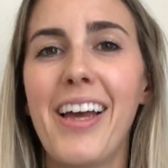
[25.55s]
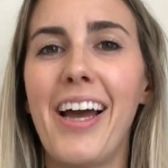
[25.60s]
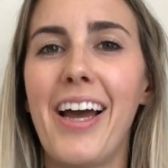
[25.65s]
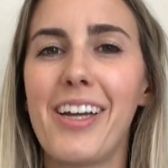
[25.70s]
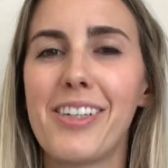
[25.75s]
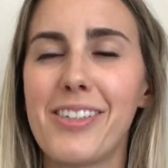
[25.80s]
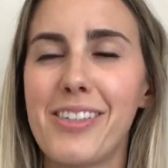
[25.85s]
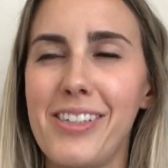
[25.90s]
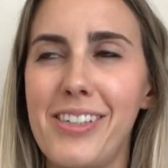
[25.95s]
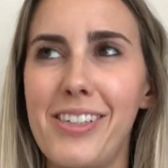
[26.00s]

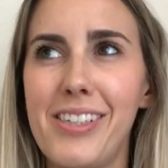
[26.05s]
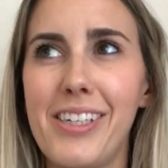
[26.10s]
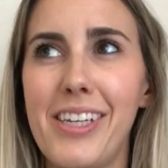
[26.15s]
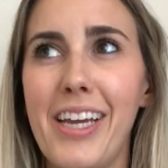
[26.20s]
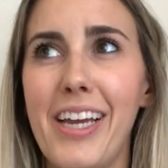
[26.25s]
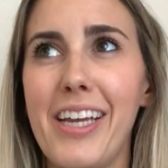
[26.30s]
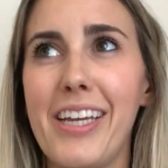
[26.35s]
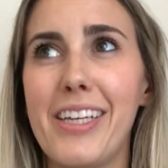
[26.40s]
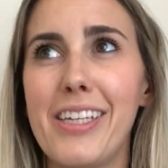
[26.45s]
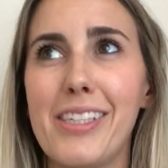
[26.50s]
Actually,
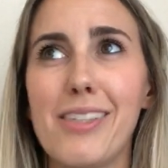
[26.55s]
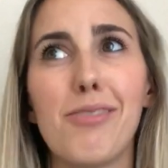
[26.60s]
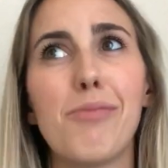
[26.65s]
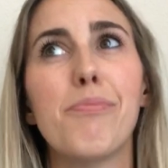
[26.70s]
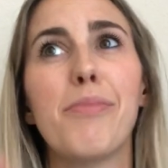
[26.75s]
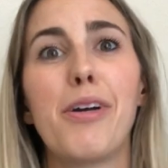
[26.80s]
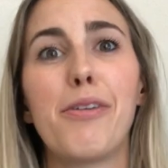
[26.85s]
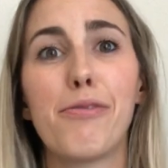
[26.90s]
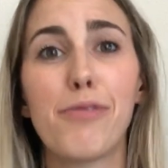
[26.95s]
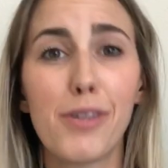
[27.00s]
today is
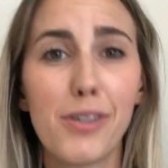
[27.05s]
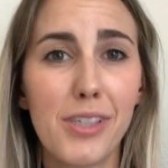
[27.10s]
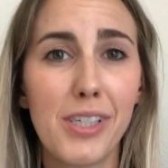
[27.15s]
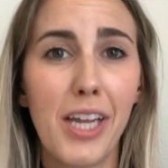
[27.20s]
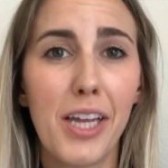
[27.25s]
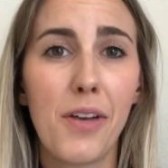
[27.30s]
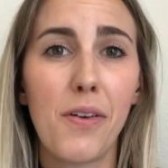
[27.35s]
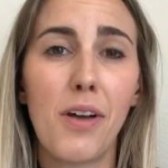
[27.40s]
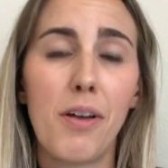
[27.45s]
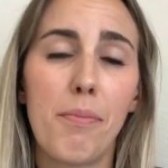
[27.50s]
my first
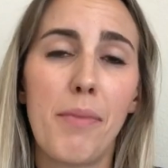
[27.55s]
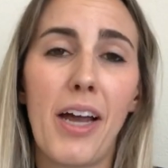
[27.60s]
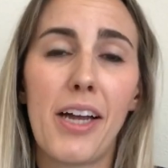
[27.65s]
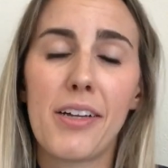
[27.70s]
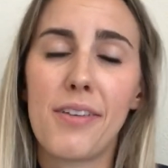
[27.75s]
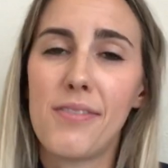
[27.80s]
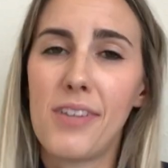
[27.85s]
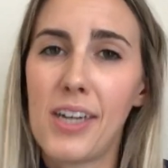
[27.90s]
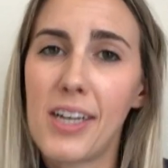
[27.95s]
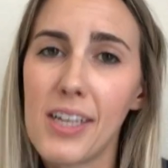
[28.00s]
day going back
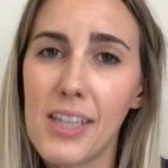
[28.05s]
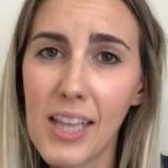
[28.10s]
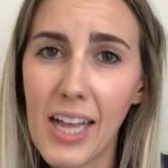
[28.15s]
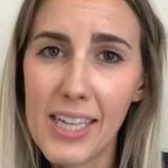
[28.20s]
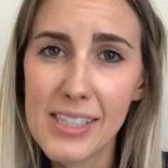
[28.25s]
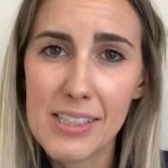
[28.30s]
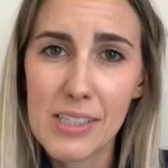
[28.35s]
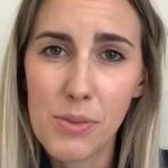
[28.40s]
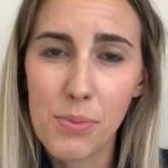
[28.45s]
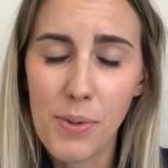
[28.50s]
and running
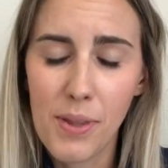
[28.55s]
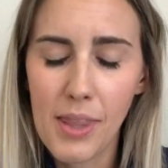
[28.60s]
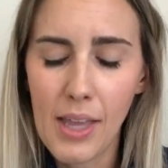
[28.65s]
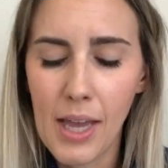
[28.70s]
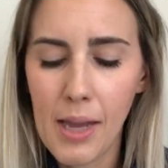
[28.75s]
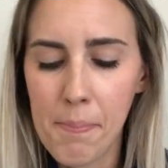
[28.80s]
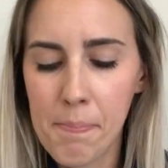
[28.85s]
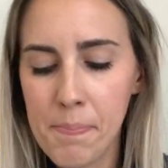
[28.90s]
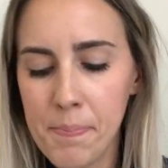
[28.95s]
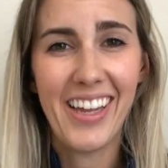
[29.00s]
classes with
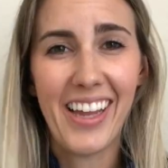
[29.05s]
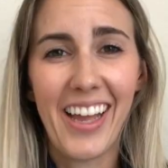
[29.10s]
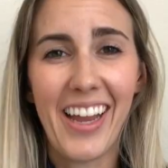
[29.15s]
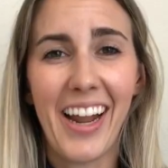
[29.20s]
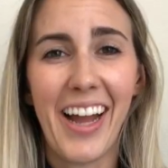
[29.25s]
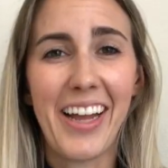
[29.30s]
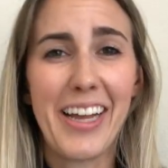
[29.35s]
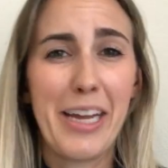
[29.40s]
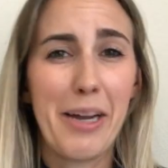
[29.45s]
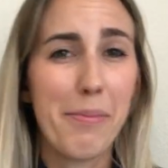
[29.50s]
them, and
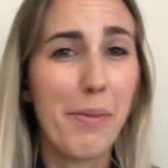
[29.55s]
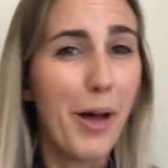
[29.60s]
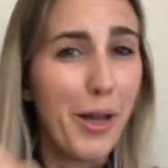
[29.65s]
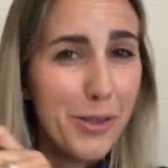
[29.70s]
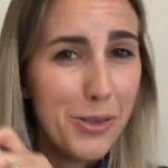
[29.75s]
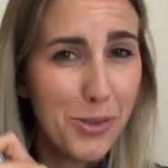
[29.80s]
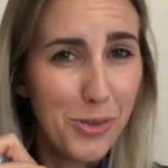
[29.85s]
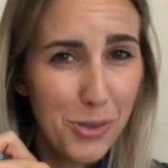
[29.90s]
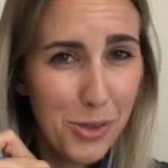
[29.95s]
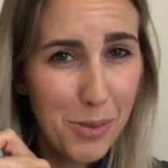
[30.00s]
I am
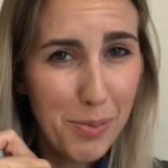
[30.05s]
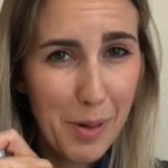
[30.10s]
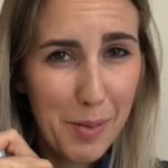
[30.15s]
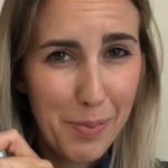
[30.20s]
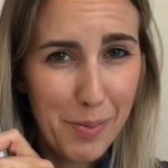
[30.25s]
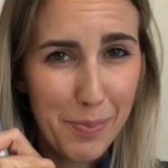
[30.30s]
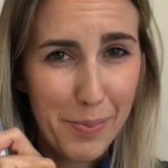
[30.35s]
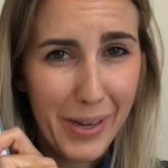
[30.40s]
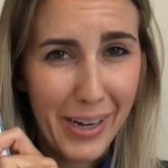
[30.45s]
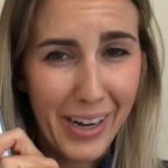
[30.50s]
super
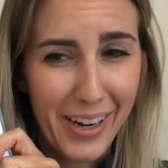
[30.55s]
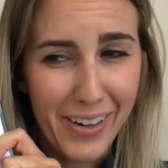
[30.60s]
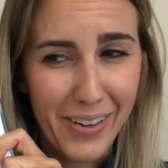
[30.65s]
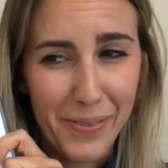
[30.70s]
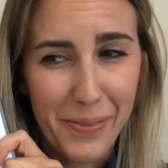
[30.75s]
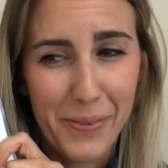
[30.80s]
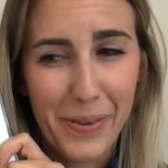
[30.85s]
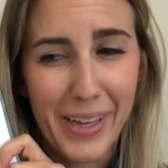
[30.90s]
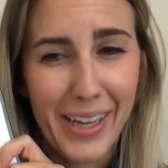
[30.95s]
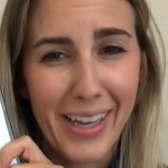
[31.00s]
prepared
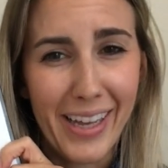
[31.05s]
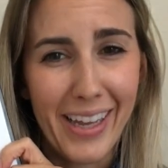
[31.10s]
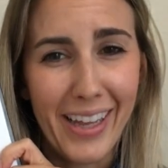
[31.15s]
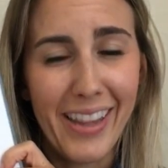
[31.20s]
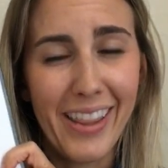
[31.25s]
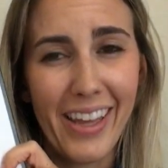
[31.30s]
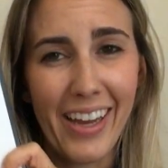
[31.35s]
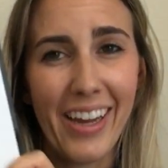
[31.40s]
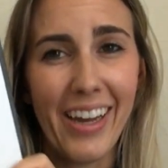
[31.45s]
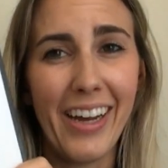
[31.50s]

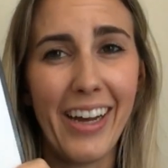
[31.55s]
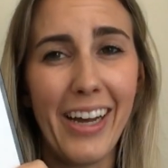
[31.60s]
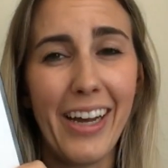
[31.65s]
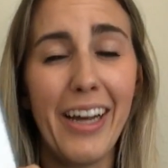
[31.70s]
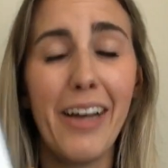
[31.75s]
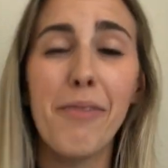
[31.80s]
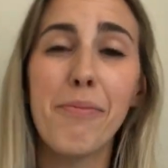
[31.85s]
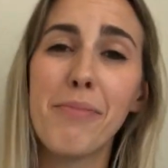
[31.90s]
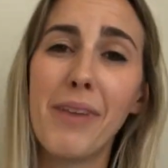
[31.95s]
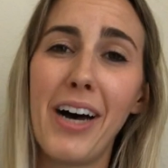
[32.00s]
with
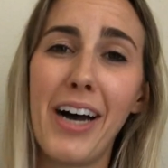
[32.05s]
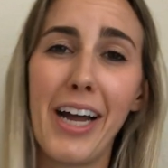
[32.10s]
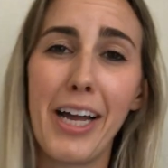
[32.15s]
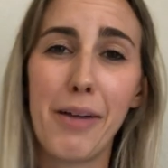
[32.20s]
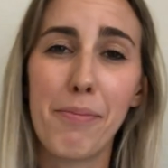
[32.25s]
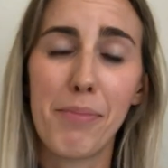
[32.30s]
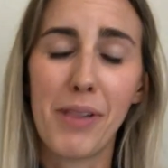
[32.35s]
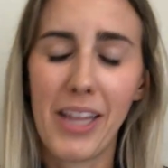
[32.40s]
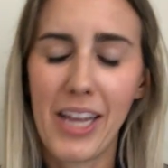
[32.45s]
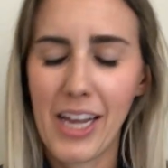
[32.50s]
my
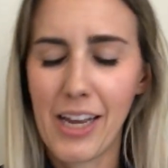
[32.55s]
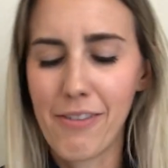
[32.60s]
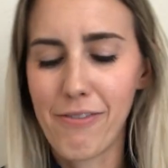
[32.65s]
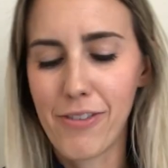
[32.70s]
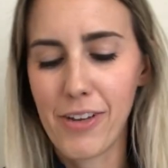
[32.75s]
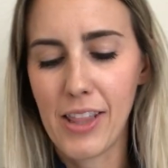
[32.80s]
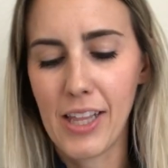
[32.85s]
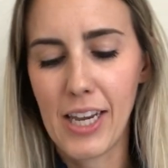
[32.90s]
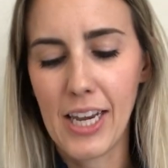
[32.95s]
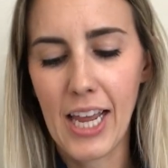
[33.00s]
plan
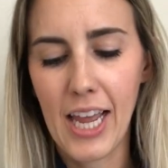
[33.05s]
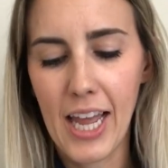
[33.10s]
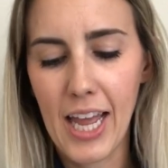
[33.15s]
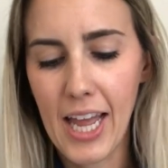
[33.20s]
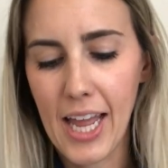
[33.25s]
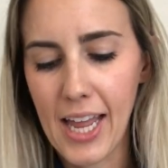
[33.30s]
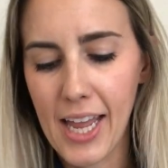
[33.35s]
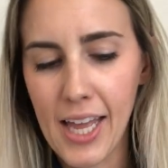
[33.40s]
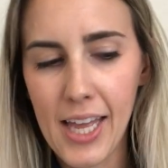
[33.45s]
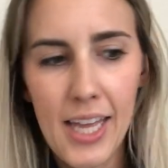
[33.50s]
for the
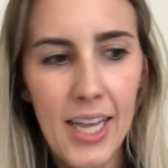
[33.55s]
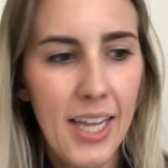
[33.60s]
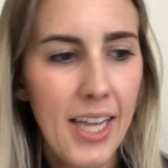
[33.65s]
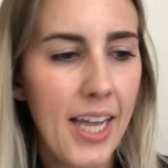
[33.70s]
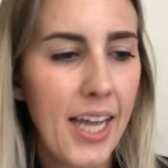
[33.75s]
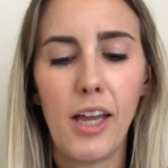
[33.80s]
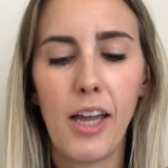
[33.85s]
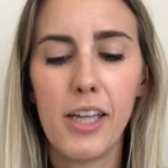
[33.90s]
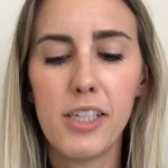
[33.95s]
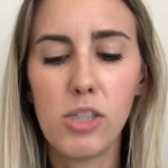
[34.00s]
day.
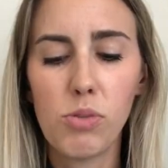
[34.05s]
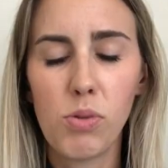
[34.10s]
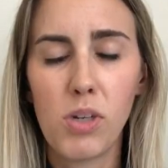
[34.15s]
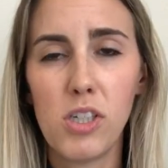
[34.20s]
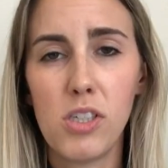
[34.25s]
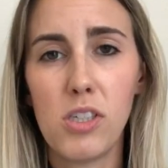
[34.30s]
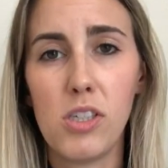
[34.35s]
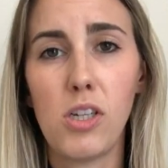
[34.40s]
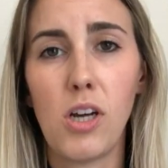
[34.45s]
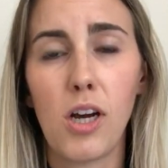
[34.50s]
I just
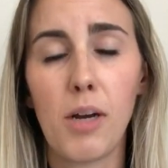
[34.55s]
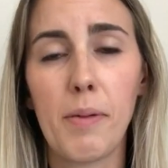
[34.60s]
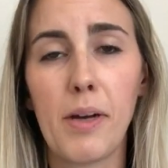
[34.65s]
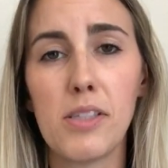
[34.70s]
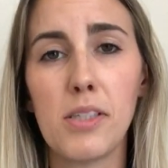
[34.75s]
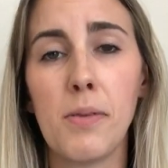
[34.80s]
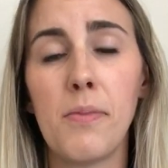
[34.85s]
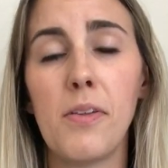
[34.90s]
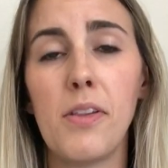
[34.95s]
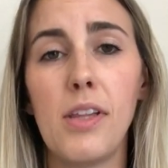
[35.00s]
wanted to talk about
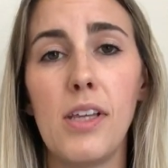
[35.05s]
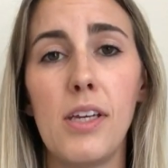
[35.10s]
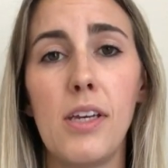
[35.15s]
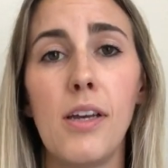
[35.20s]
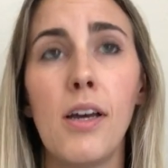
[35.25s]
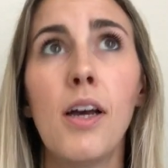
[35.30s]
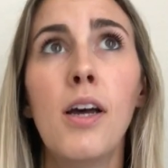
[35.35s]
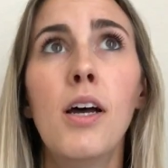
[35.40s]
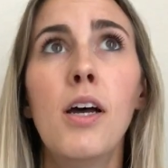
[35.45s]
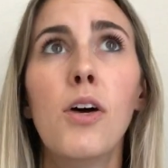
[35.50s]
some of
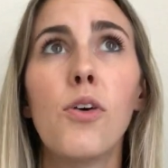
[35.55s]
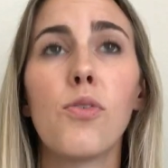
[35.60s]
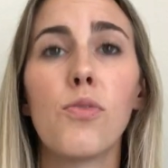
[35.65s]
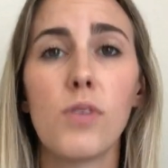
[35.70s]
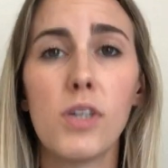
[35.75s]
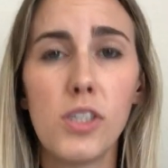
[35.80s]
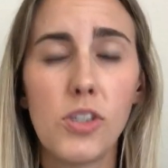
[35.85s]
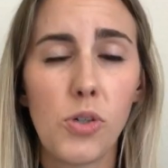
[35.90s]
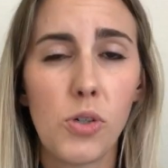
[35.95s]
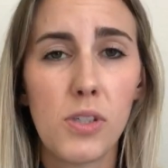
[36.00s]
the
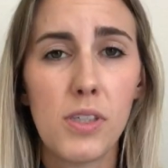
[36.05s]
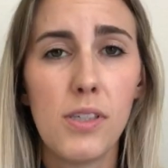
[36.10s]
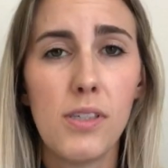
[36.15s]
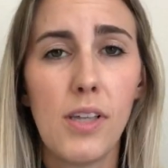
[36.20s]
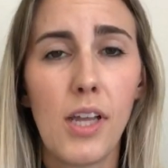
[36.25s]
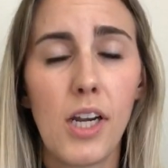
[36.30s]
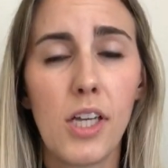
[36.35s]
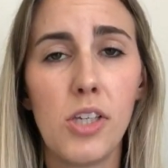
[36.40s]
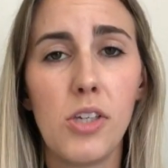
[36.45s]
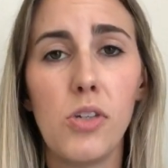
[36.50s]
resources
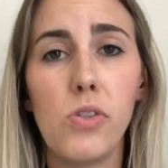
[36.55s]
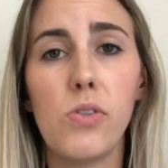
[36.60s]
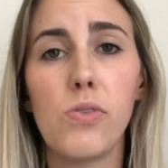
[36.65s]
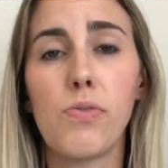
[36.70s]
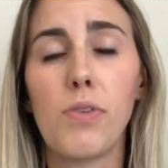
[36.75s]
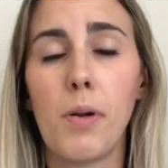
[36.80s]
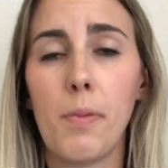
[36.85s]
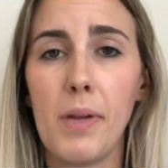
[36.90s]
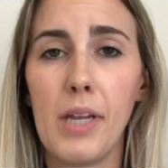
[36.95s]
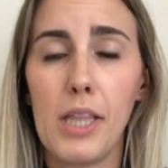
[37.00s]
that I use
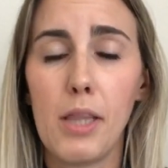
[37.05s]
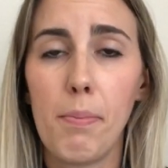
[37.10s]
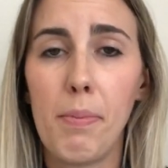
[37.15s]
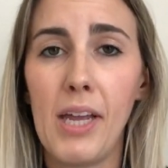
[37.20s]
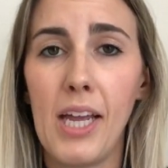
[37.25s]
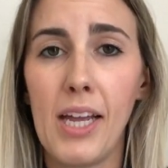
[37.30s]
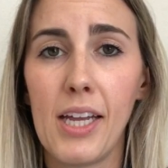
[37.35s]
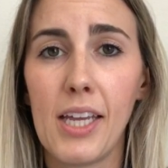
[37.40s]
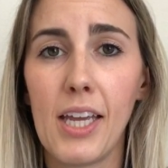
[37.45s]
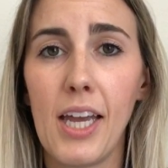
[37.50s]
from Get the
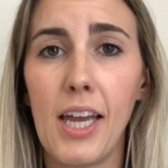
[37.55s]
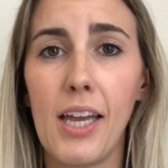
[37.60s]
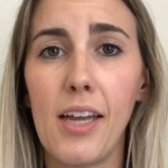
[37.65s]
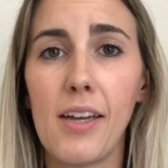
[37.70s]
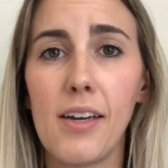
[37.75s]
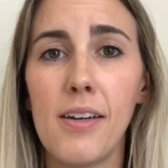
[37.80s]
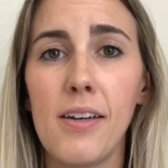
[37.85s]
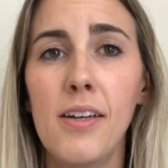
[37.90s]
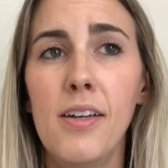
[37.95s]
Pancake.